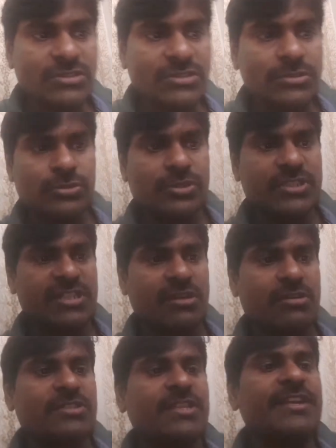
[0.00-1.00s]
to its
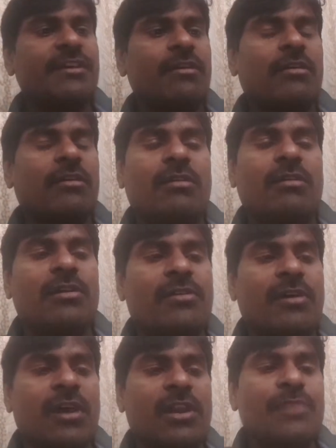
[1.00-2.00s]
oxide called
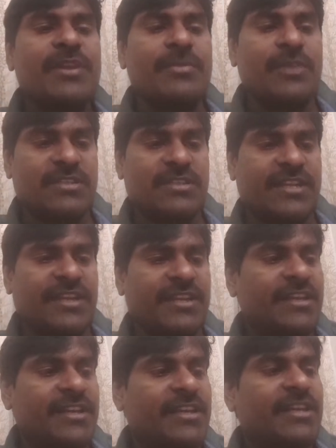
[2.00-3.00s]
aluminum oxide.
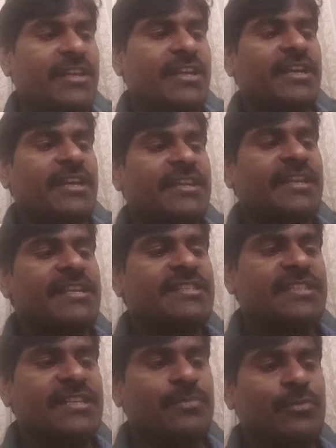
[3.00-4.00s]
It
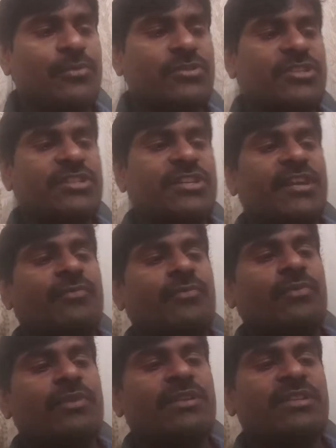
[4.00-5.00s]
gets deposited
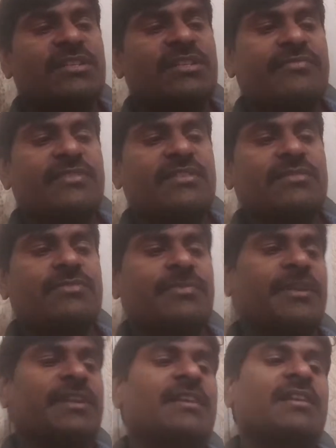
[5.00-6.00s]
over the surface of the
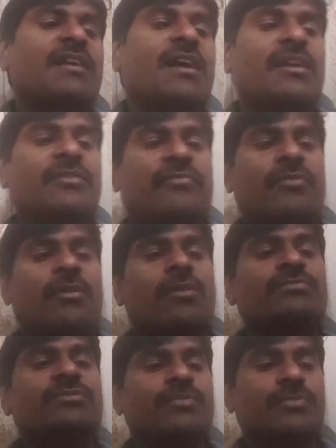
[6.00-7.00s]
metal and
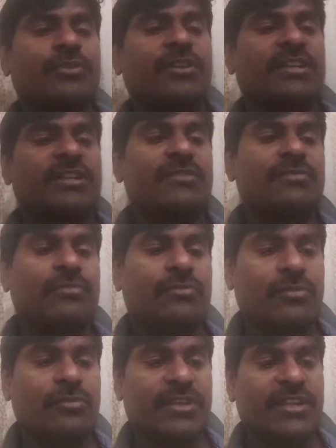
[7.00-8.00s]
forms protective
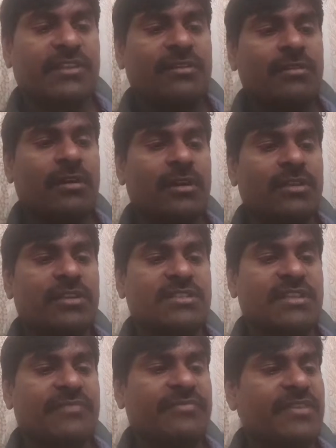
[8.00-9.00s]
coating on the
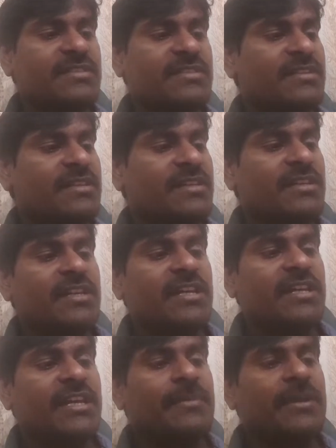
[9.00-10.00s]
surface.
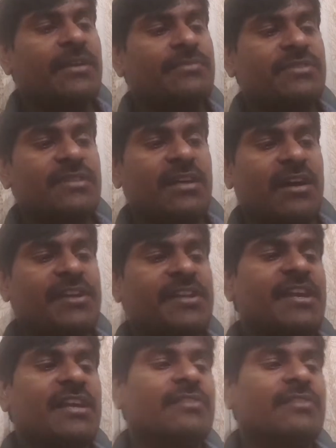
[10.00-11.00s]
It becomes
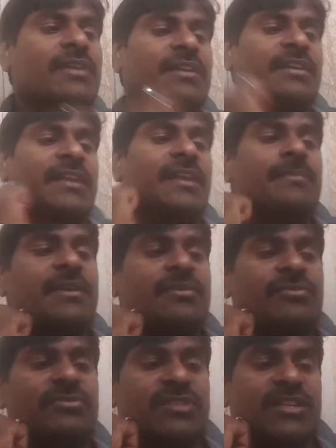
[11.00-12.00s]
unreactive and can be
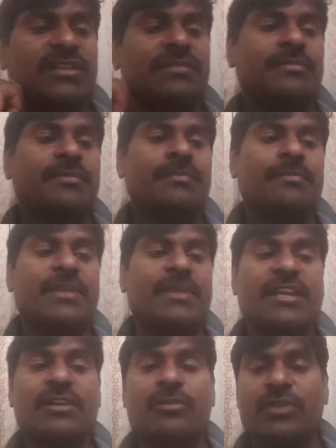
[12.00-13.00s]
used in
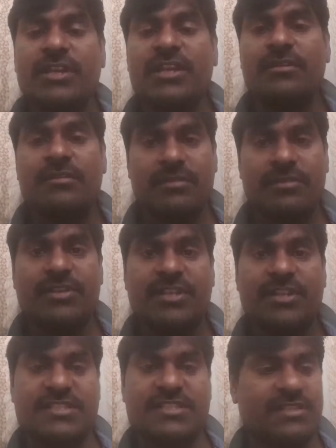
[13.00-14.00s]
making cooking
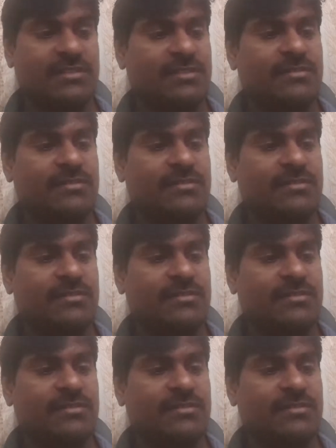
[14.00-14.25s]
utensils.